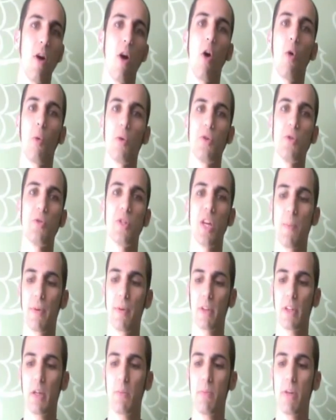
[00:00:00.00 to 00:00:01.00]
or would you
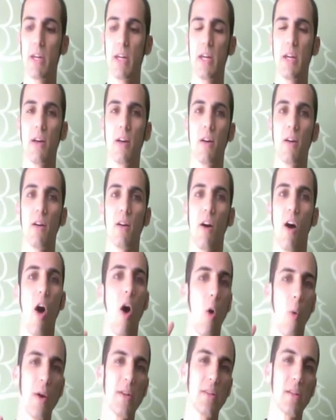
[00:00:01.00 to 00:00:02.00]
typically be
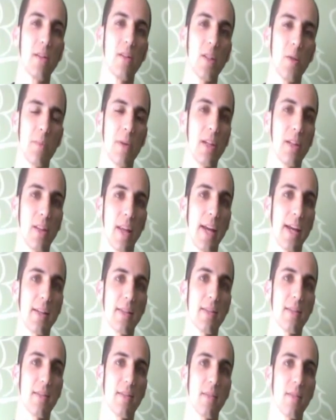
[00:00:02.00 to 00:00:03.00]
always a little bit
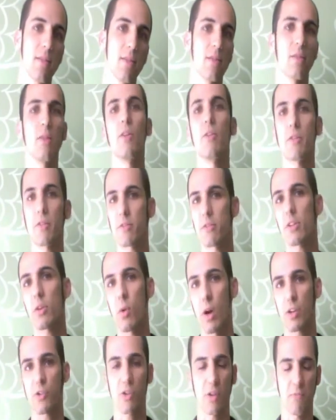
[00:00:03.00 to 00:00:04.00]
late? So this is a
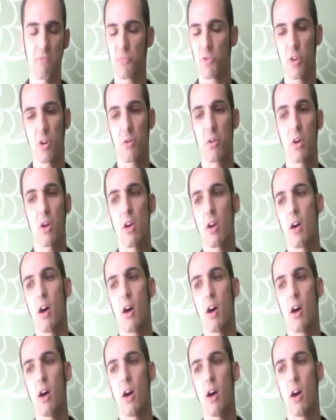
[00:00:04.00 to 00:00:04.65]
question. So